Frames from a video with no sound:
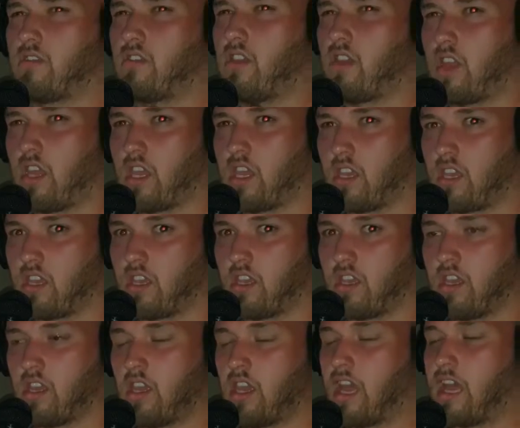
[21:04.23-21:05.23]
I don't
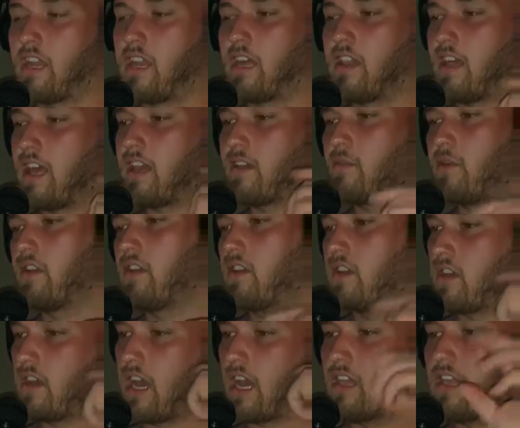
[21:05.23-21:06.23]
think. And I like
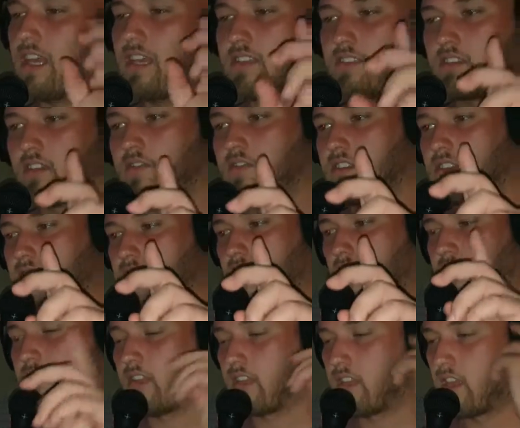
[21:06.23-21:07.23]
soft
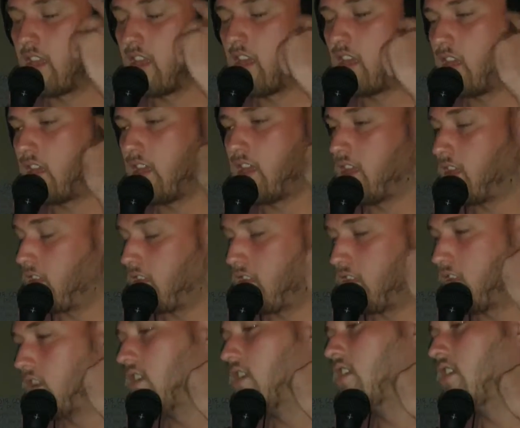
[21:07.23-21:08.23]
stuff, like
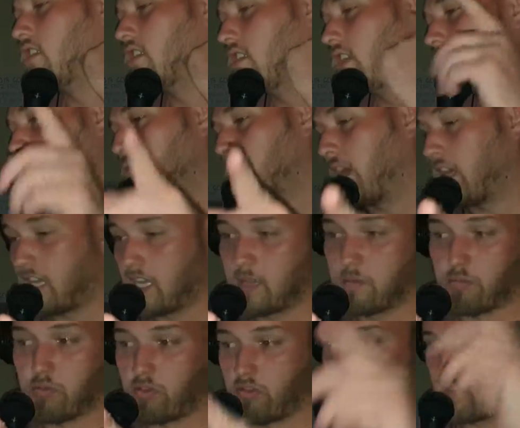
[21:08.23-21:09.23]
lick my
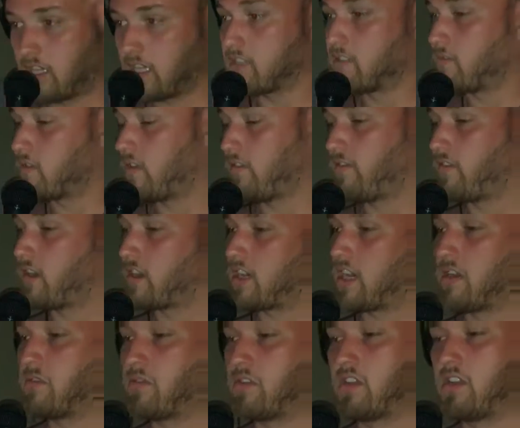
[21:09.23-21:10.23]
ear, boo. That's what the
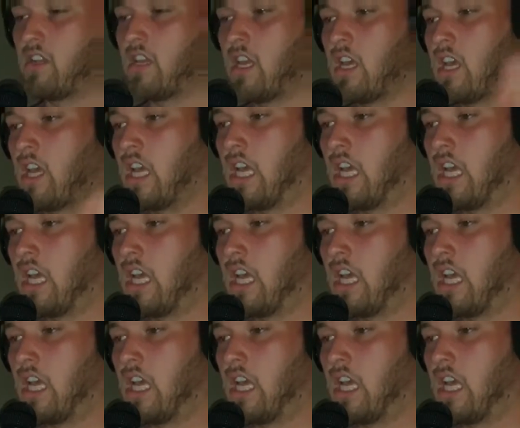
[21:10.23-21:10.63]
fuck I want.